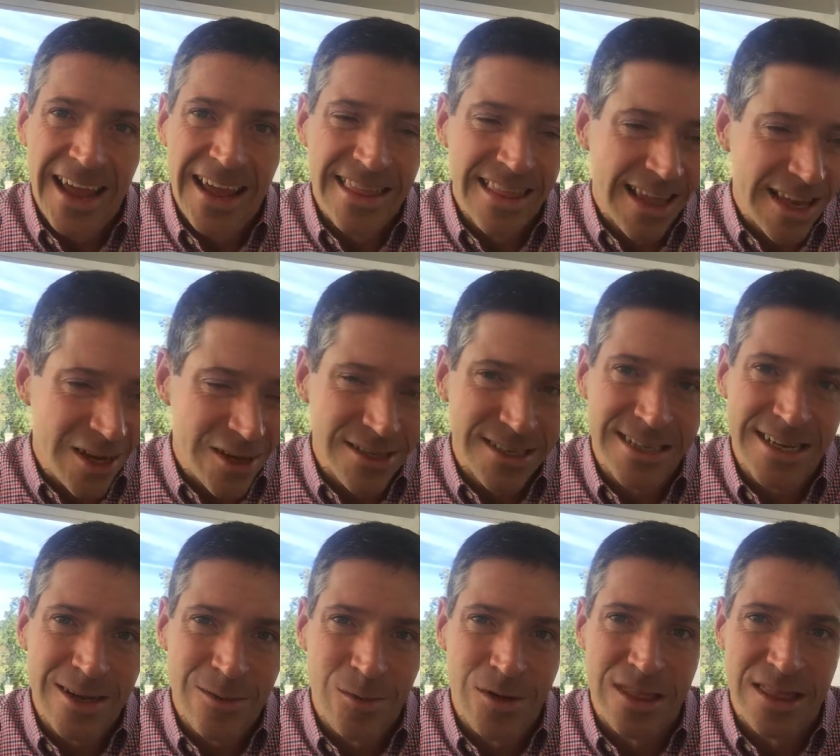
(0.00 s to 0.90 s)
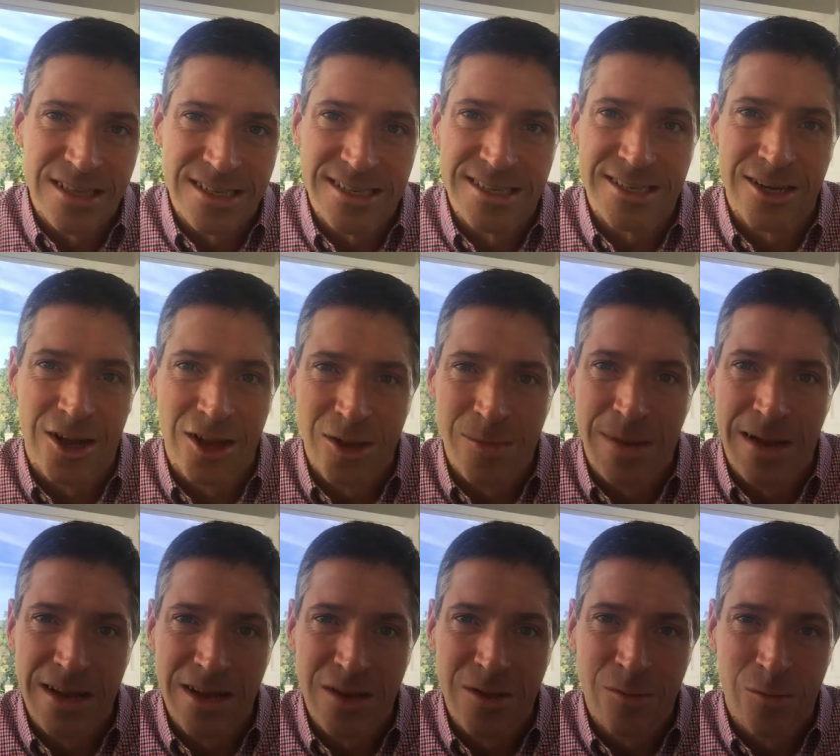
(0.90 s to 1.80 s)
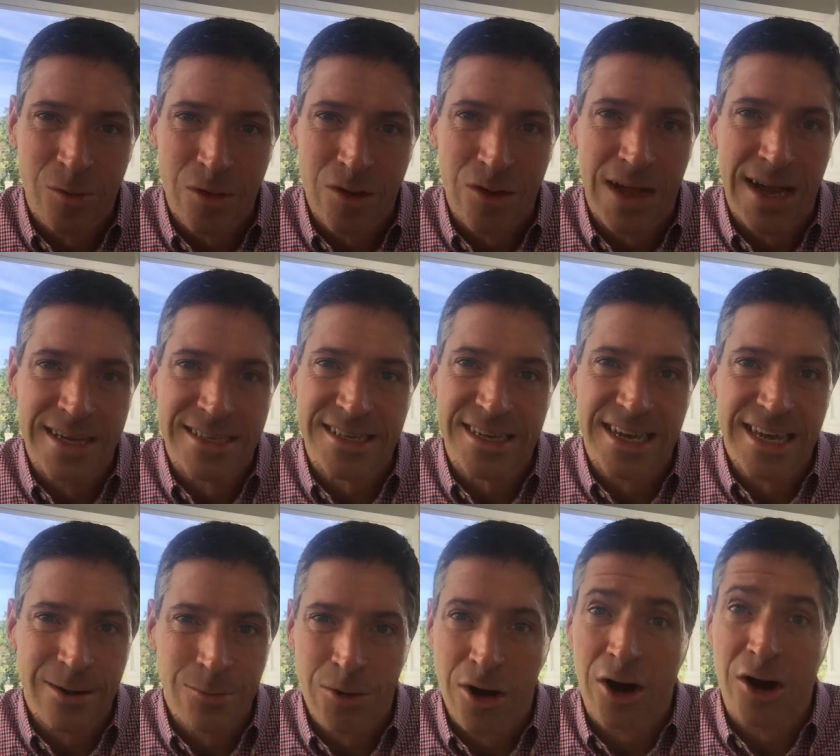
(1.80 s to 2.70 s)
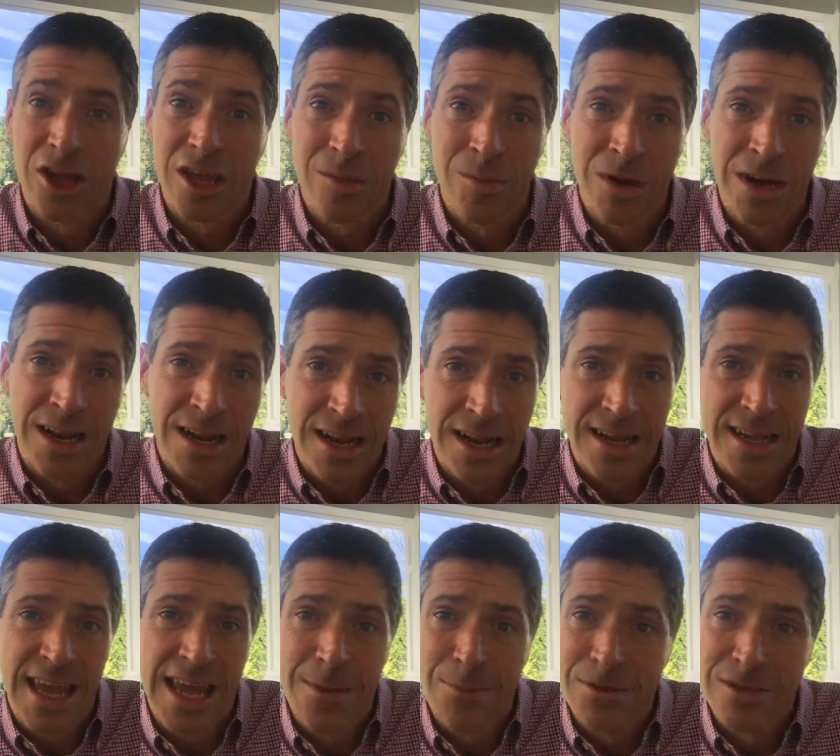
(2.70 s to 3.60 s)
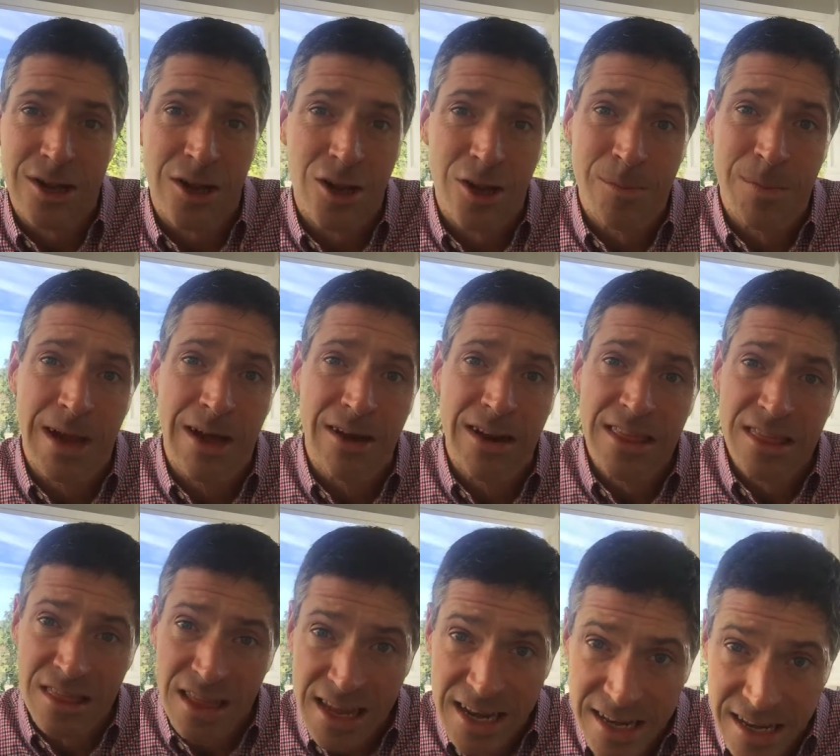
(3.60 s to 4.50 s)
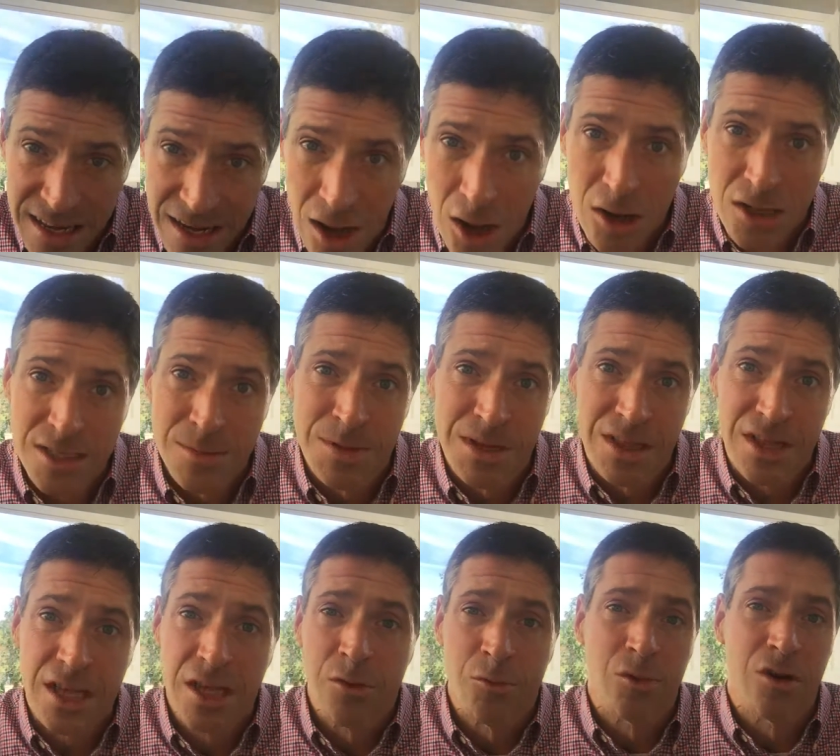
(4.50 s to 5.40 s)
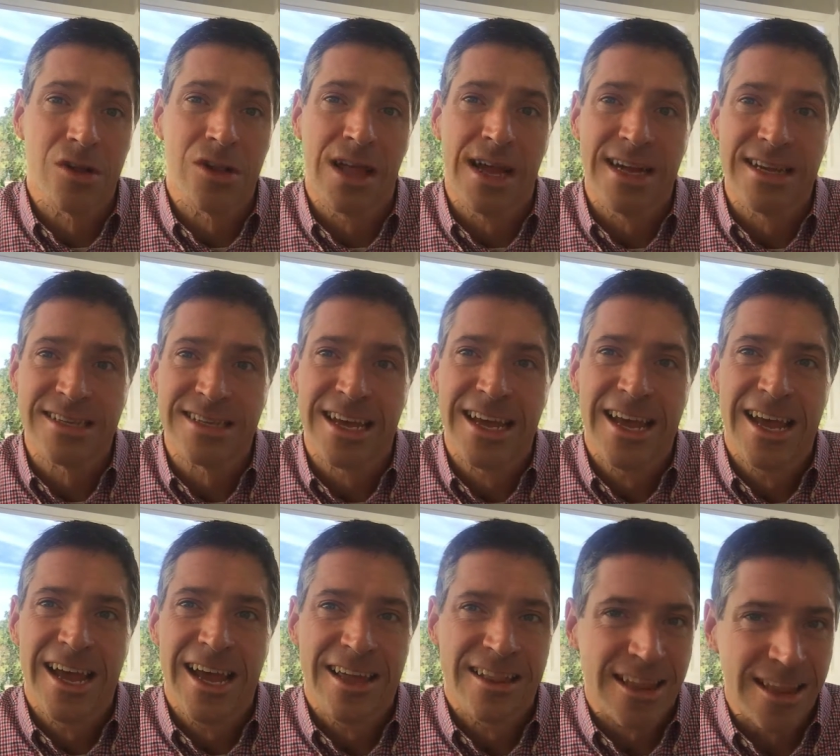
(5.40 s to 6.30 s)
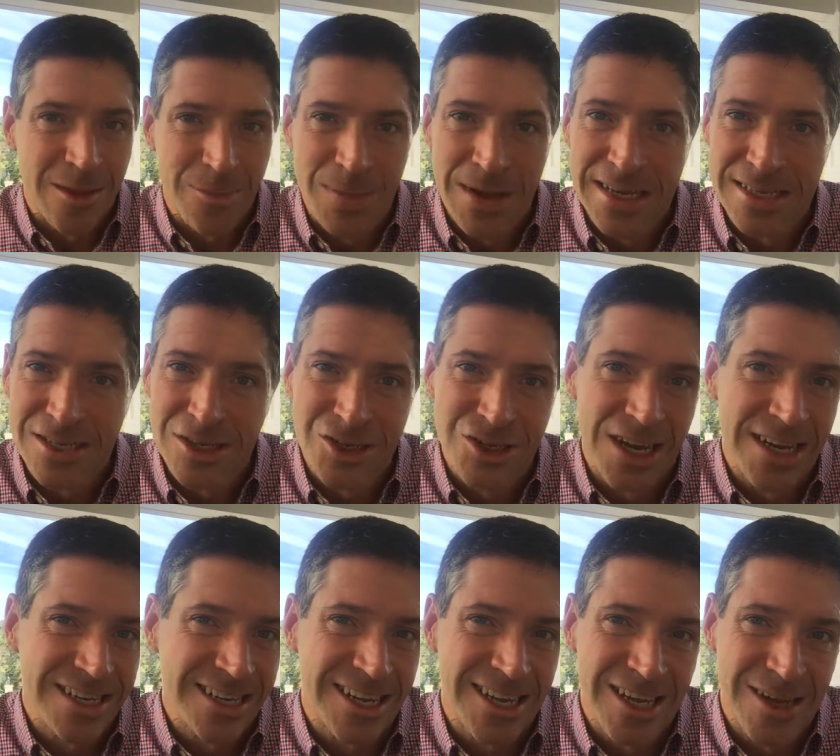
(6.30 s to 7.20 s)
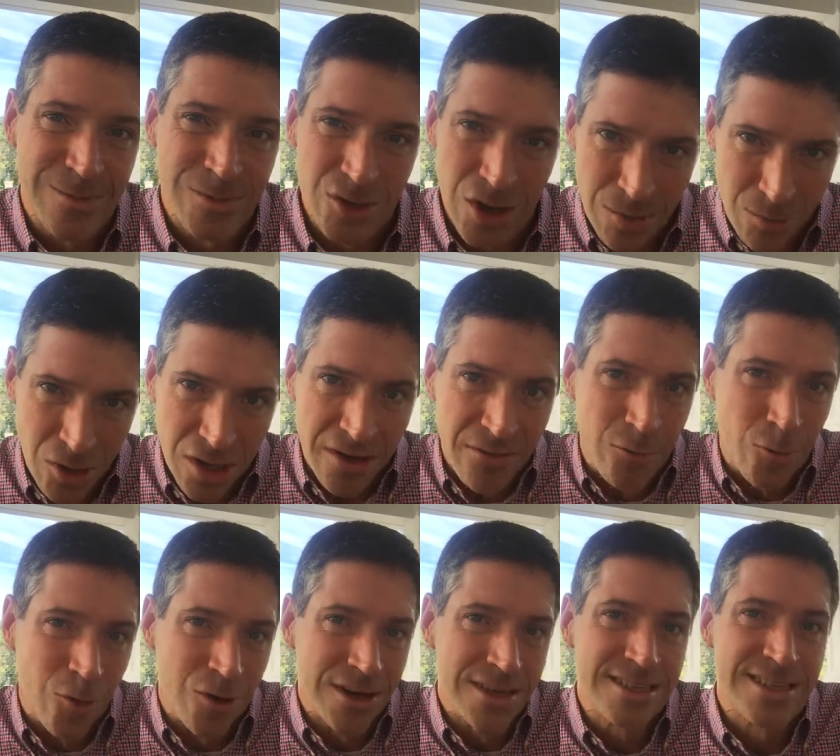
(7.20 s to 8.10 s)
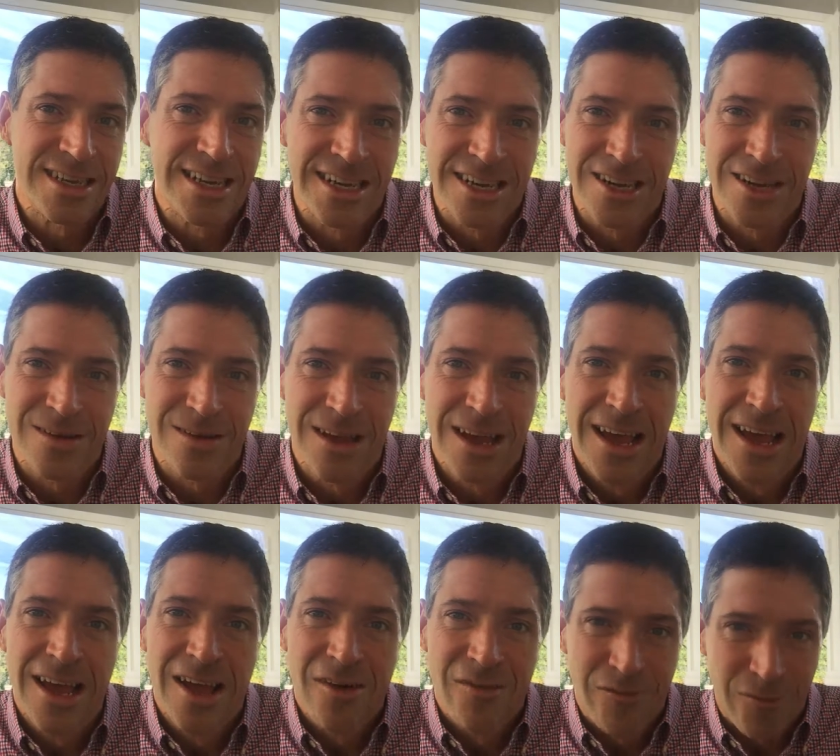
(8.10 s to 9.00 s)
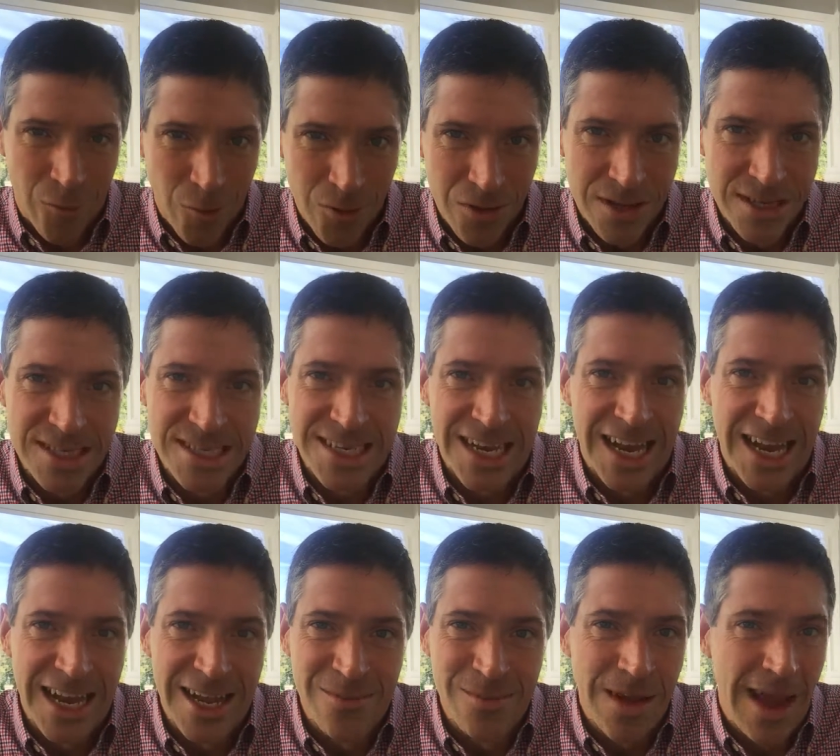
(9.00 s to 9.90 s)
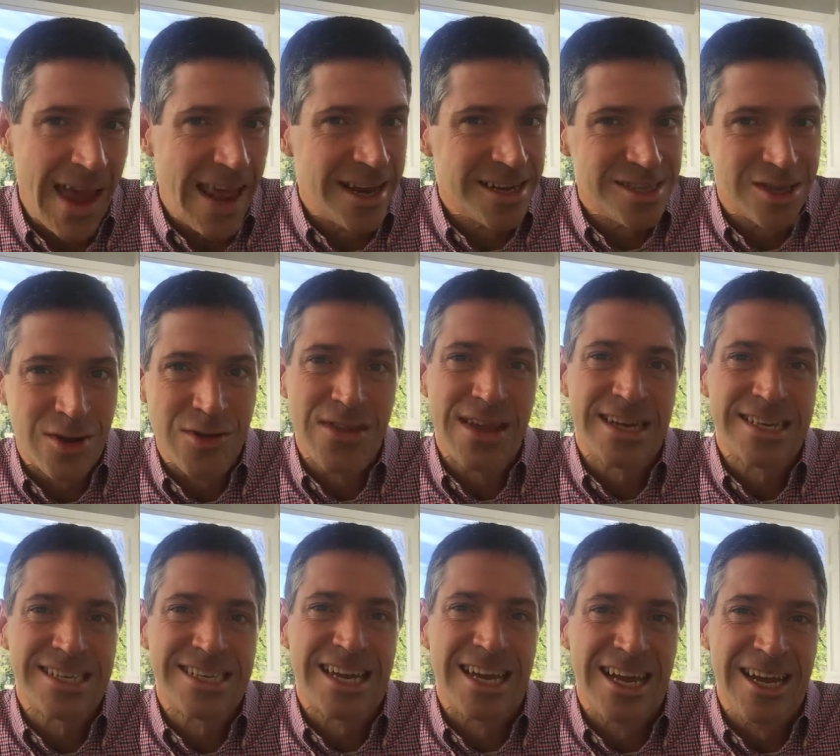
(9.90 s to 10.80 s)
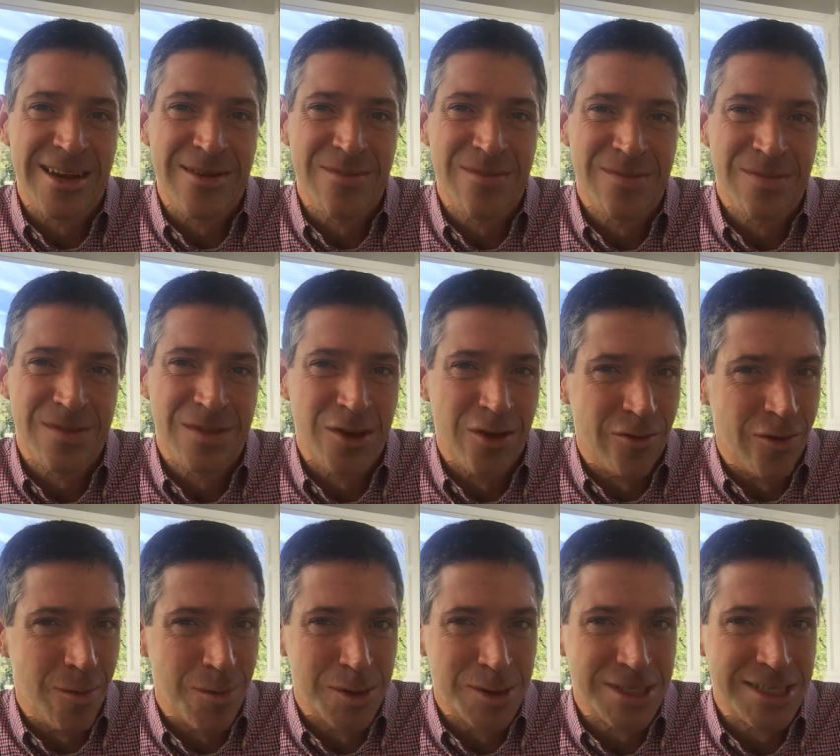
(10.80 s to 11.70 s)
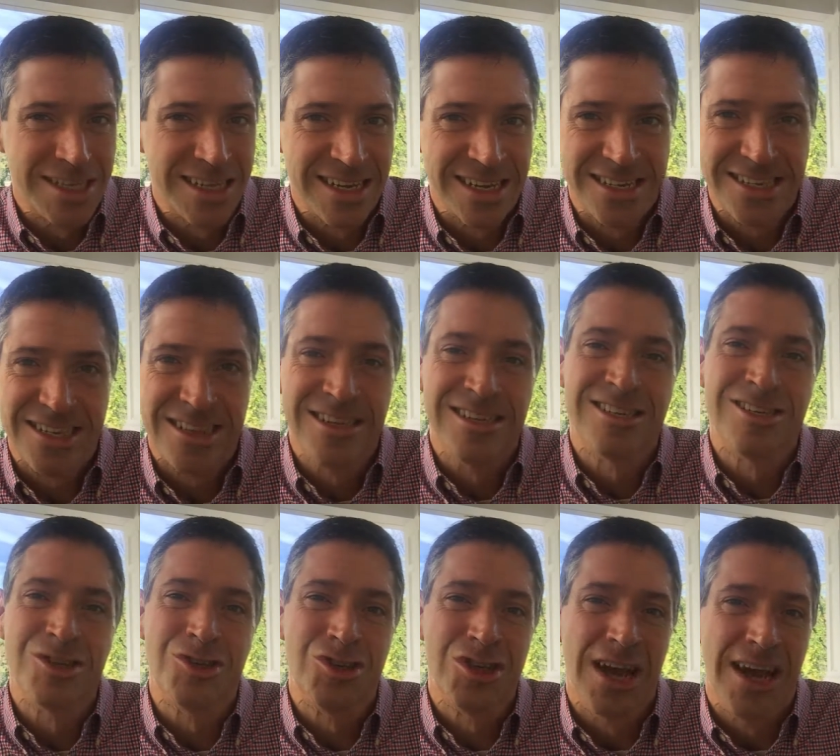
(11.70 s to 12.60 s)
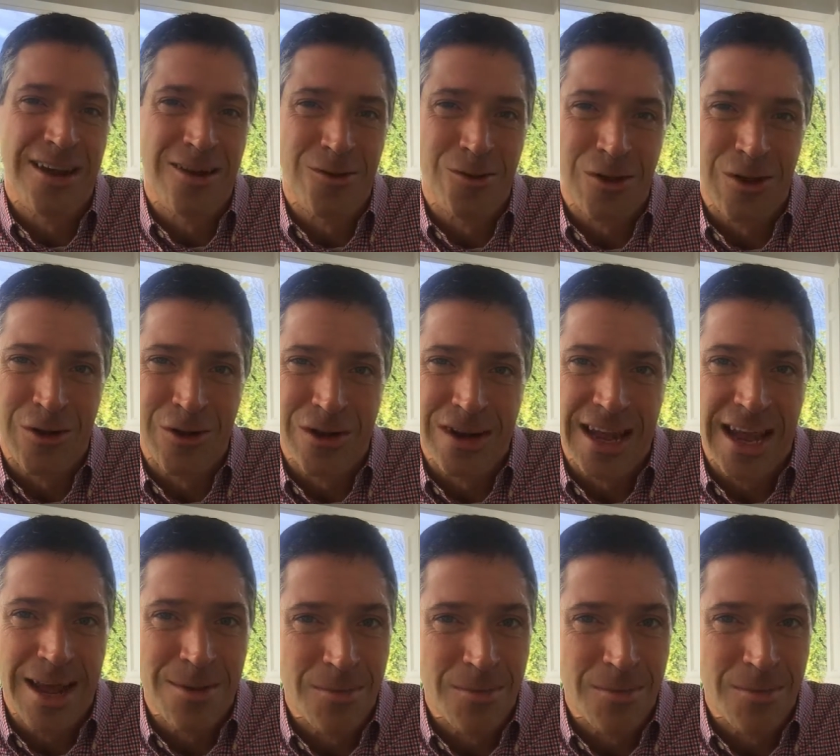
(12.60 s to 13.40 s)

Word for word: and that you see what this is all about. You realize again what our community in Cape is all about, and then ultimately you realize that the best is yet to come. So I'm looking forward to seeing you for this time, and until next time, November 6th, this is John O'Leary